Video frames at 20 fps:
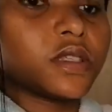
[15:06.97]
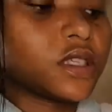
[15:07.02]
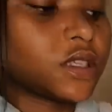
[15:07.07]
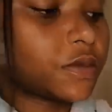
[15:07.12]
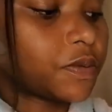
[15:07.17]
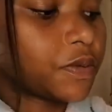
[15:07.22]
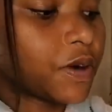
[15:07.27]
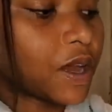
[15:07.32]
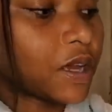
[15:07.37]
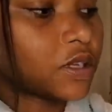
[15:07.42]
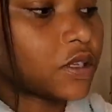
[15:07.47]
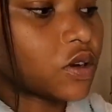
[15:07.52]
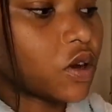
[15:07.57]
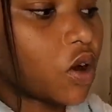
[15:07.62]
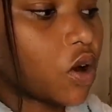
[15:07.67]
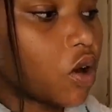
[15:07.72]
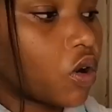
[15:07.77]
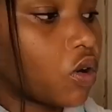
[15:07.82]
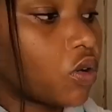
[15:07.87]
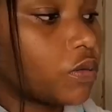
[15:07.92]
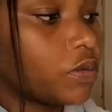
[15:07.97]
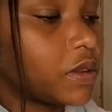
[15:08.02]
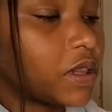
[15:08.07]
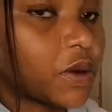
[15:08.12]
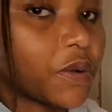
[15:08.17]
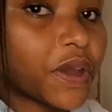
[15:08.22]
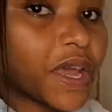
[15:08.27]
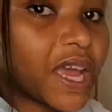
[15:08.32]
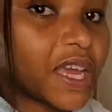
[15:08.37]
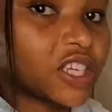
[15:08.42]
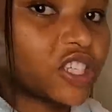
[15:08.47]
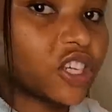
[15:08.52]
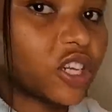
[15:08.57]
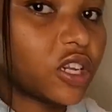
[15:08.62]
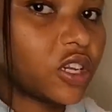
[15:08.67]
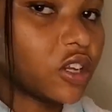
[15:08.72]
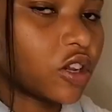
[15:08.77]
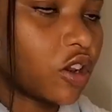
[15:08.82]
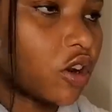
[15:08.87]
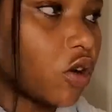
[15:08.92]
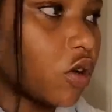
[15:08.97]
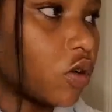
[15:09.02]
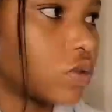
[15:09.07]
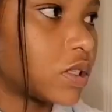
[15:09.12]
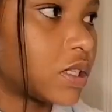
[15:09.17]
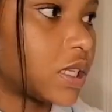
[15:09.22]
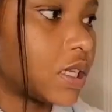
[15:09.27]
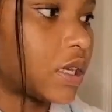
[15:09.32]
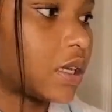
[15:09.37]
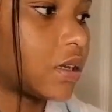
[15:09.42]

Mr. Price home. They were actually closing,